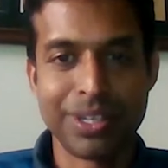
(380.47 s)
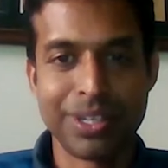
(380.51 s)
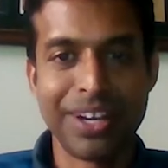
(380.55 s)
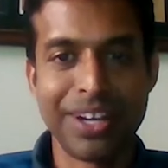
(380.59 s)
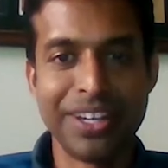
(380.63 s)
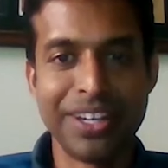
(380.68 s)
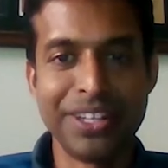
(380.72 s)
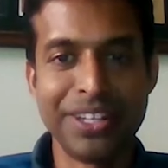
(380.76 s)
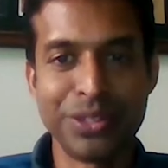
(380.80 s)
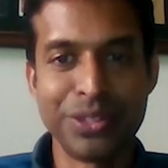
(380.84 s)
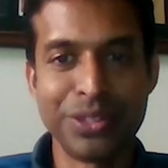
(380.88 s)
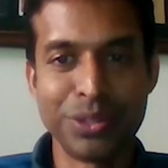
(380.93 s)

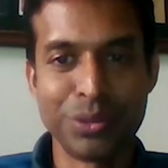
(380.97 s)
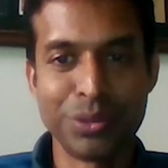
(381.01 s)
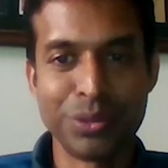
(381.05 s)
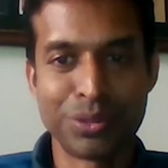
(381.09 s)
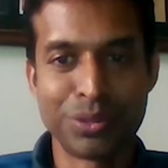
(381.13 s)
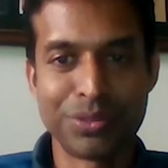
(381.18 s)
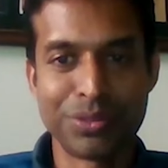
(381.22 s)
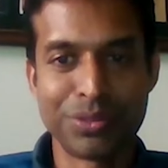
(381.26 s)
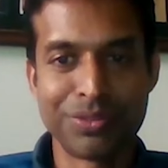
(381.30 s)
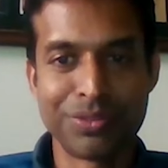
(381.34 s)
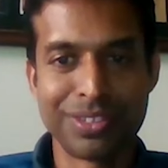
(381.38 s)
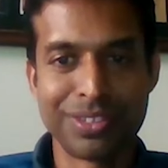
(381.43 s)
should be
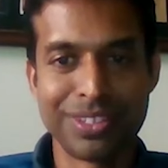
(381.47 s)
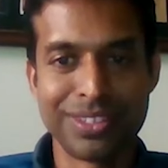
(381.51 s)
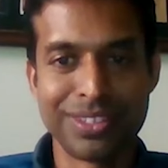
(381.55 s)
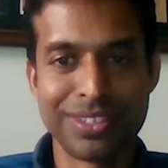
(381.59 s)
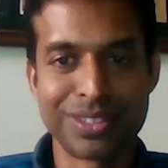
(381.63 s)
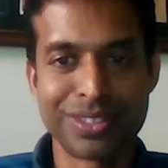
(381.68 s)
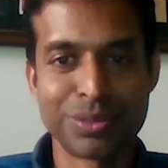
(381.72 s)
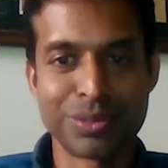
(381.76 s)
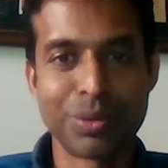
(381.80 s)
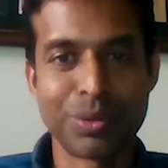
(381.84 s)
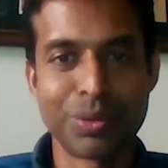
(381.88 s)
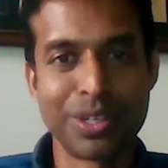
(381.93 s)
guiding you
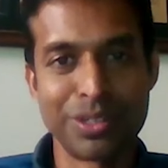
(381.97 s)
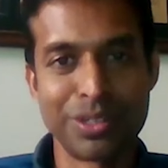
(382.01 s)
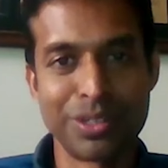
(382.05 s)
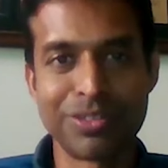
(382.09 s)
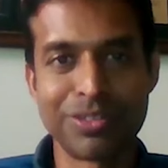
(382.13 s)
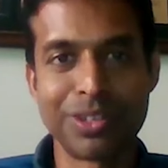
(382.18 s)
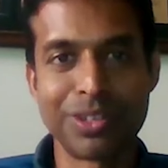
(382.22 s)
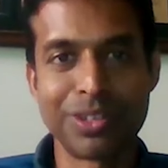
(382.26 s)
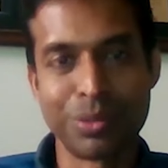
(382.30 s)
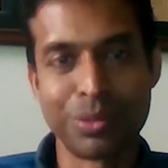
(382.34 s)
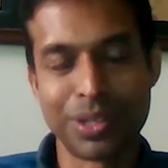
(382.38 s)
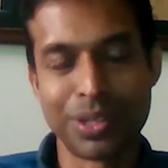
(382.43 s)
in this
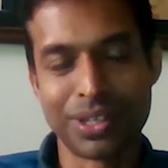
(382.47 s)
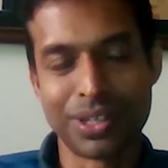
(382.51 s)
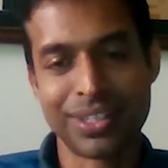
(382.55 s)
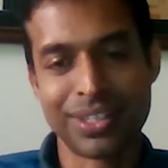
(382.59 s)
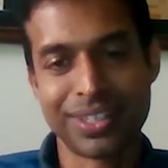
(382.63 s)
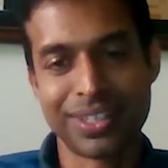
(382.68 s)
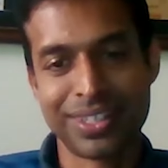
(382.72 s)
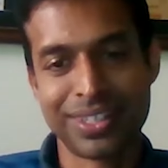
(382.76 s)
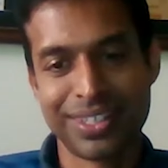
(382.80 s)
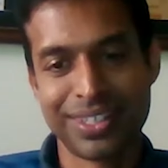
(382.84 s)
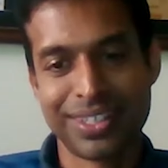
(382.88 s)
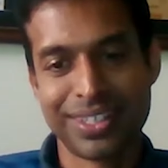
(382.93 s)
wonderful
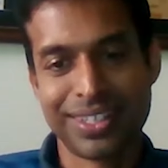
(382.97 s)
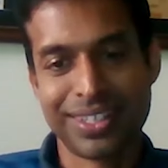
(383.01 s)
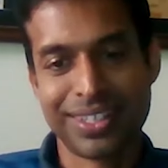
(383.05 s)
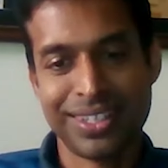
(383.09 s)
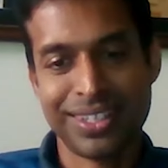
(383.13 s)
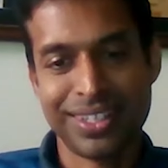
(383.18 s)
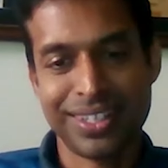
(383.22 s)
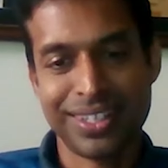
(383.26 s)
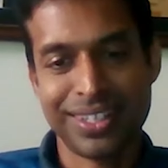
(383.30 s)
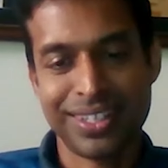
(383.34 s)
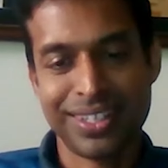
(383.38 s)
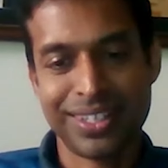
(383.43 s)

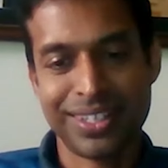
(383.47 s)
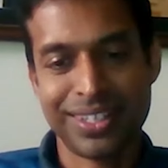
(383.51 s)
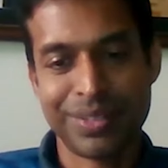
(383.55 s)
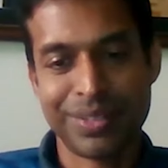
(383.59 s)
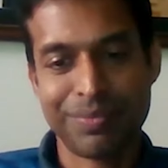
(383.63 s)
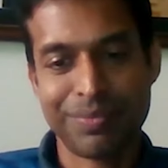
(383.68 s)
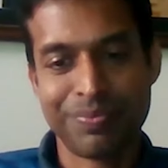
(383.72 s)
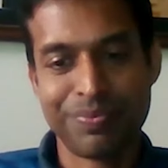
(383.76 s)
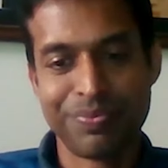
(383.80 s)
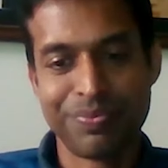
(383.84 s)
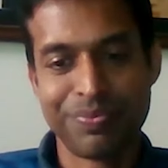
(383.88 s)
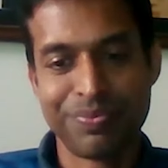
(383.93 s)

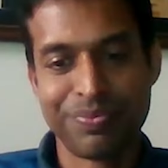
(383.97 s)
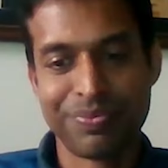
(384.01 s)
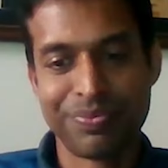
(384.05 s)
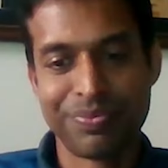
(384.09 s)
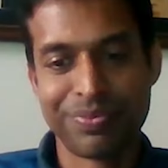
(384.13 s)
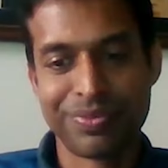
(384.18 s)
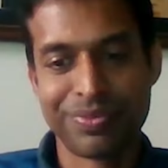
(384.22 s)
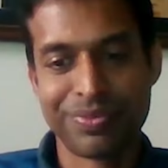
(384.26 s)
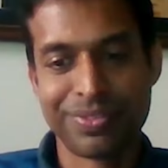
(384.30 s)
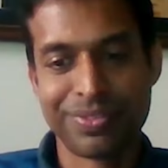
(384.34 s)
work.